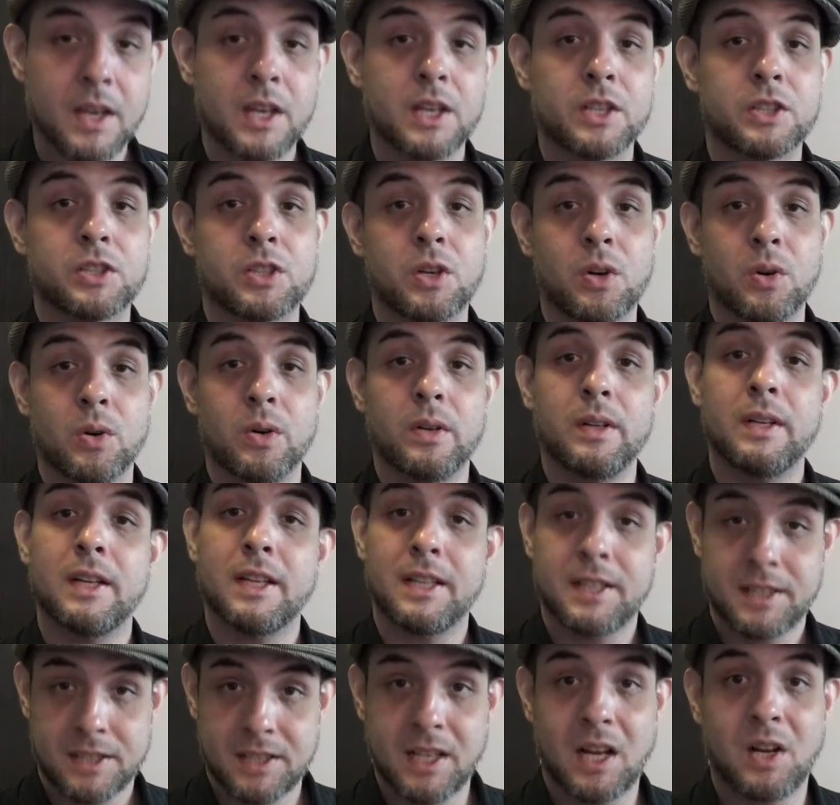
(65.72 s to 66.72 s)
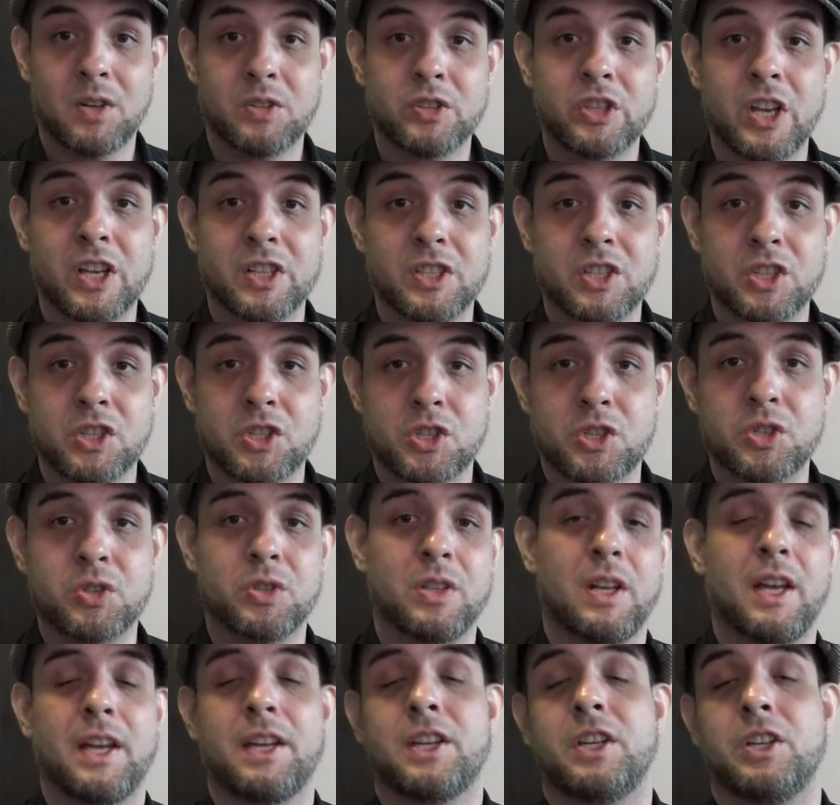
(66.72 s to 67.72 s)
So, sounds as it should,
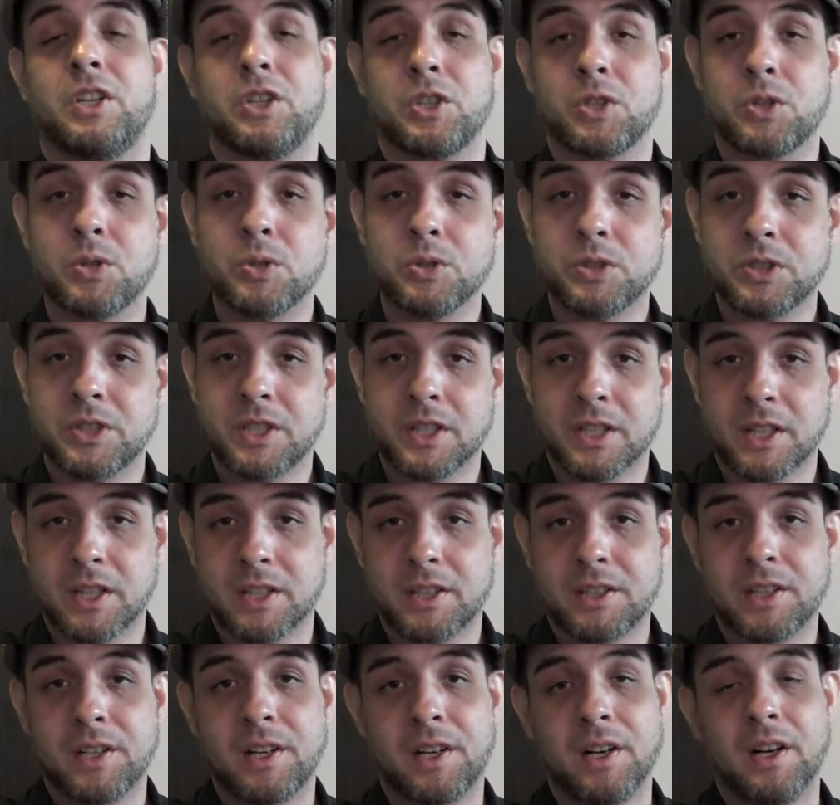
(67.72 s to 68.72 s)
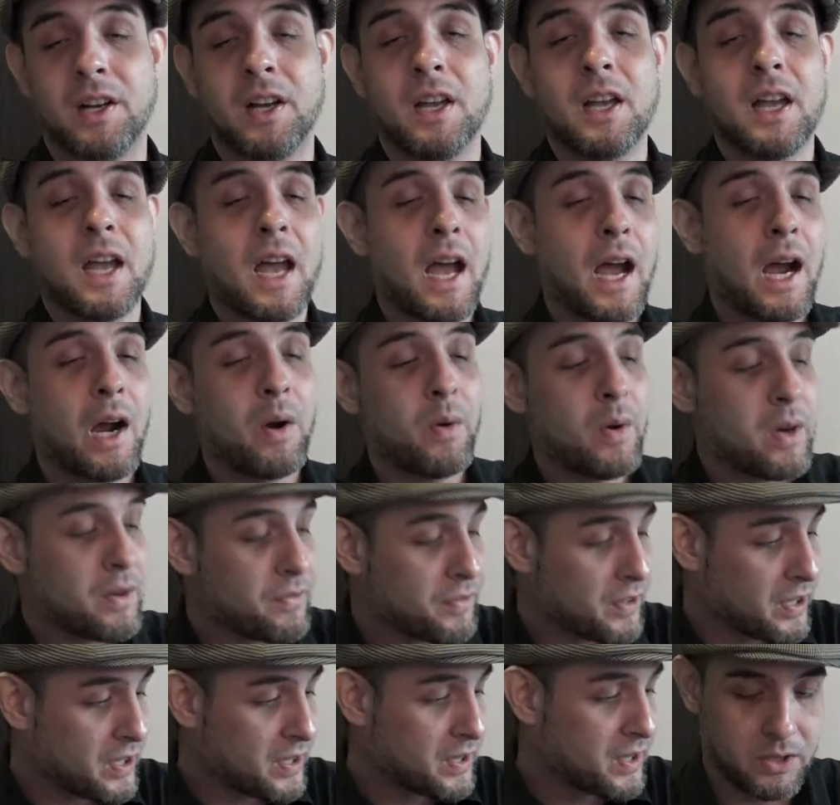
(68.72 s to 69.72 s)
like an acoustic guitar.
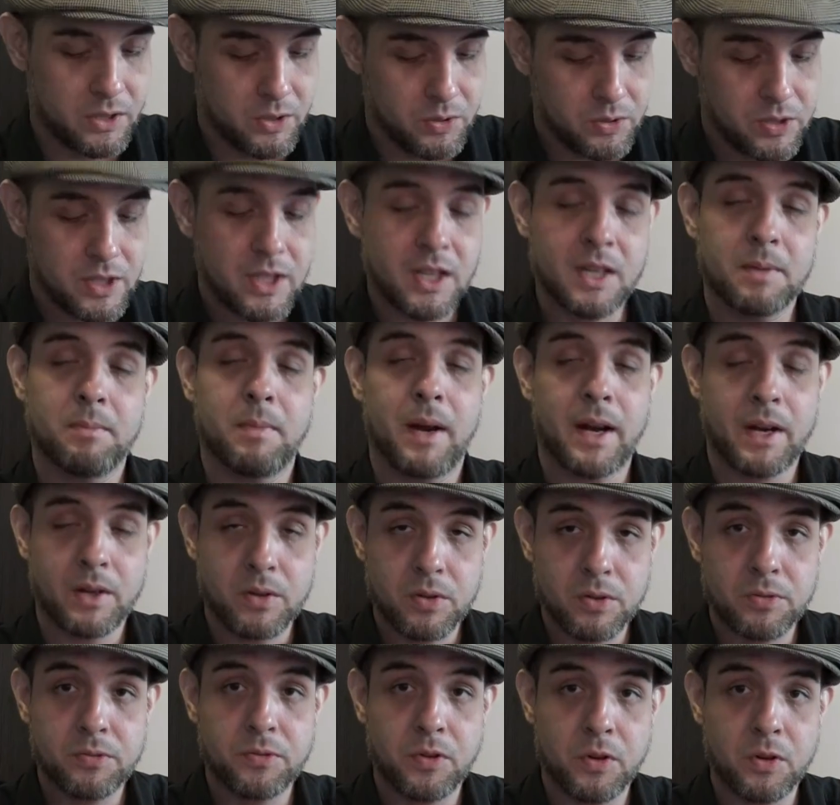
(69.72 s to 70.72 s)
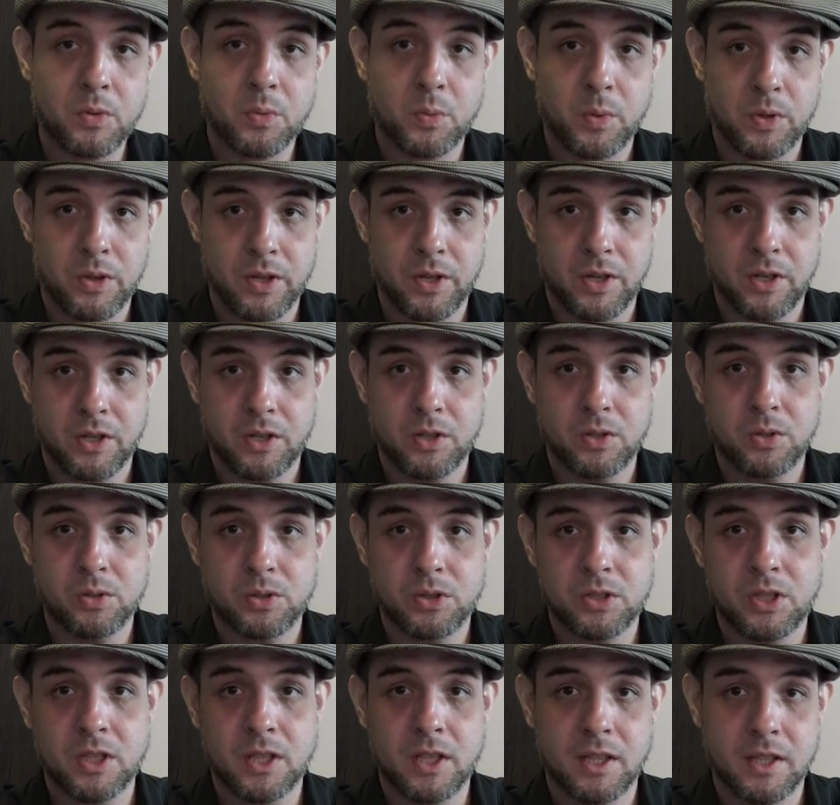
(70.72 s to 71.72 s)
However, using a microphone with an
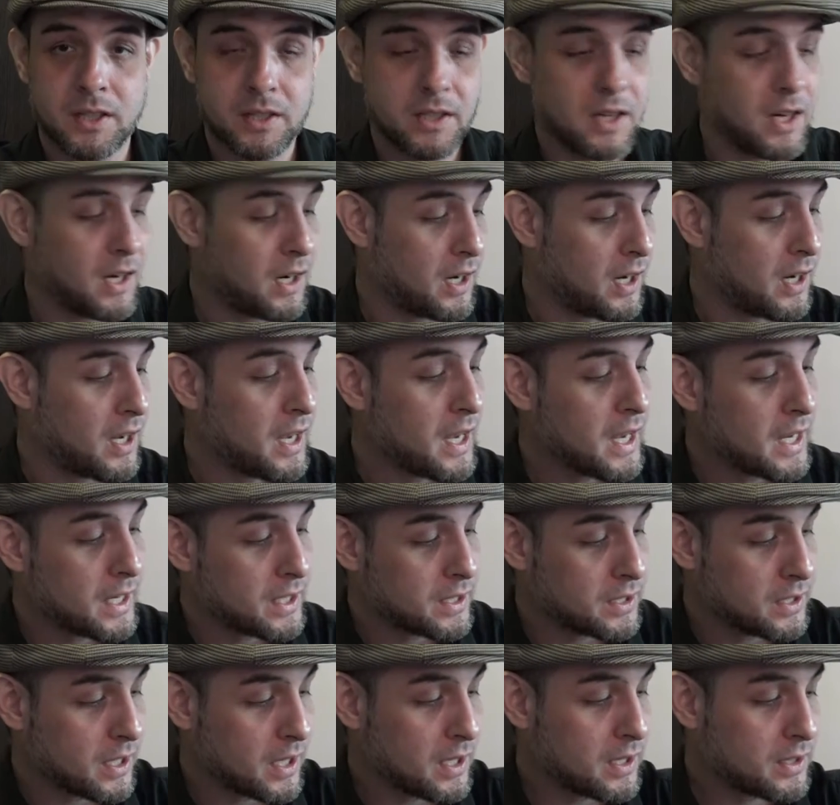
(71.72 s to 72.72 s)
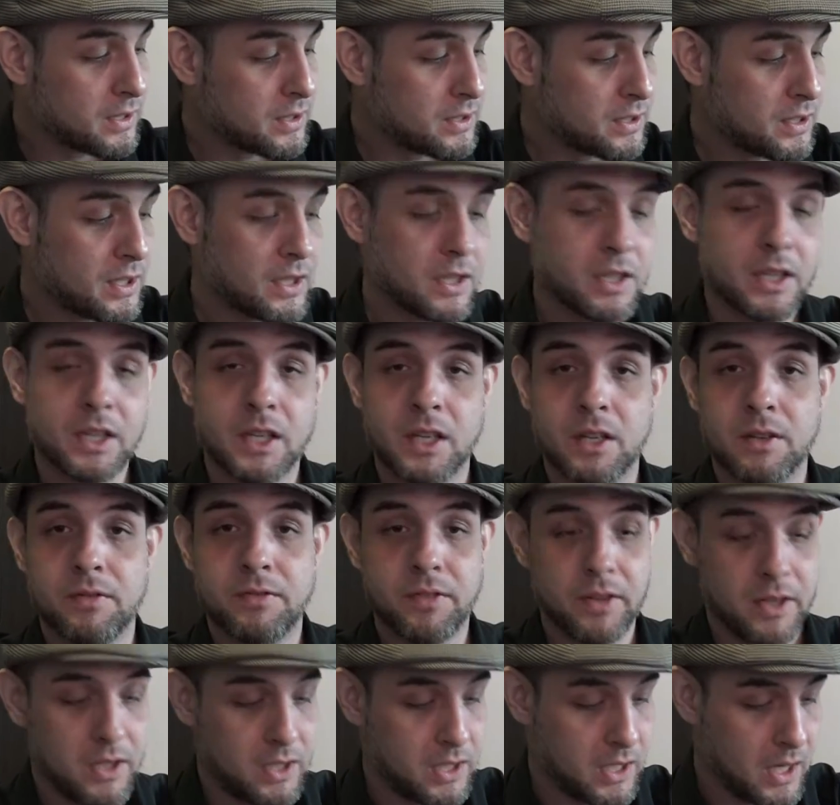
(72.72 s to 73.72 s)
acoustic guitar does
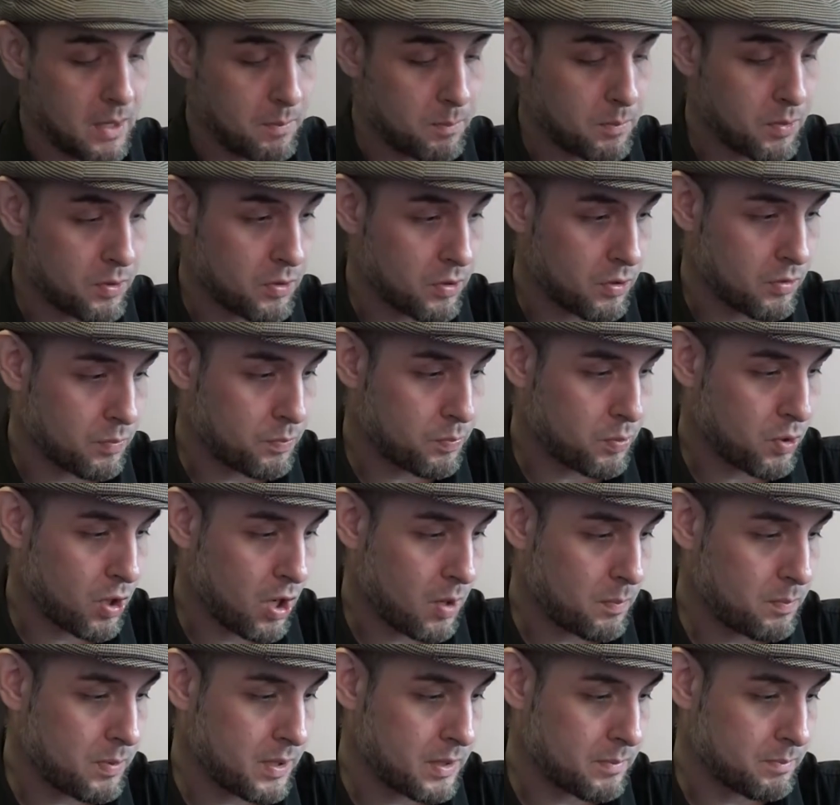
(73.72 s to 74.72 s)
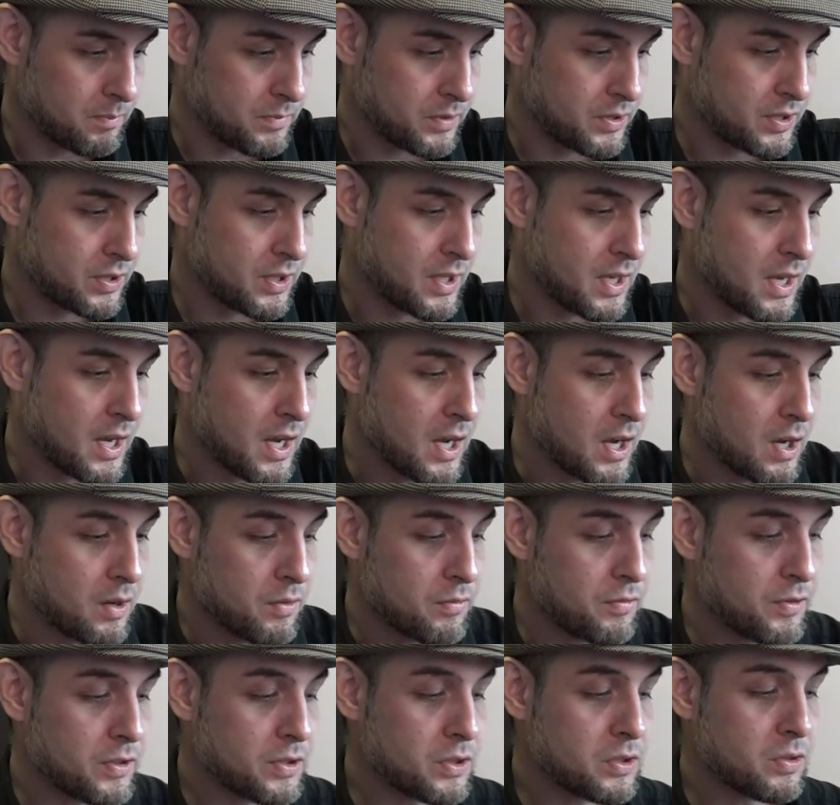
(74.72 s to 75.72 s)
give a number of problems.
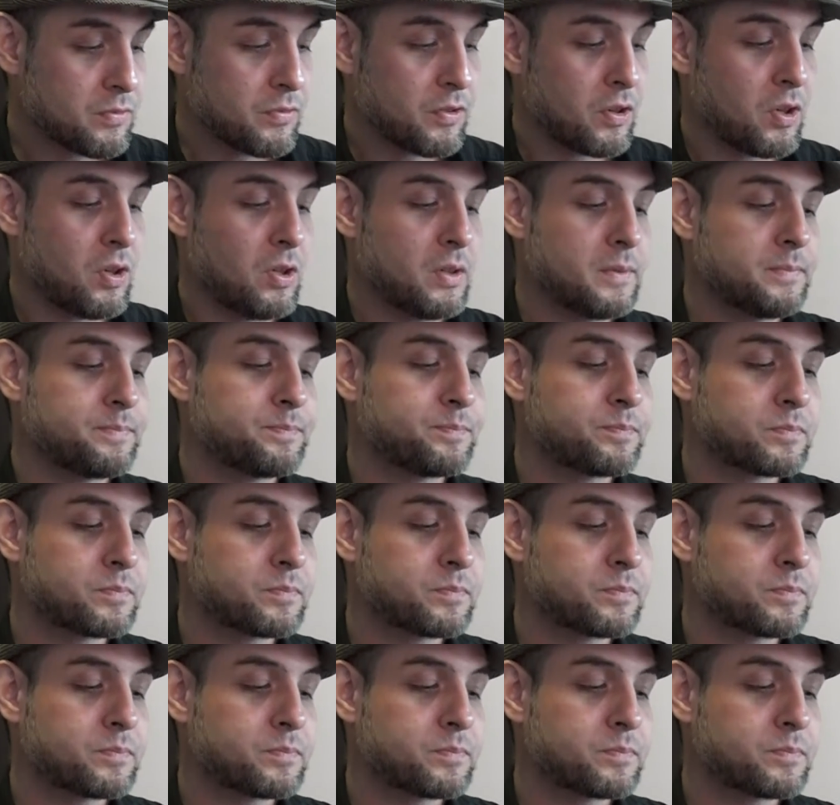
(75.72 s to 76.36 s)
First of all,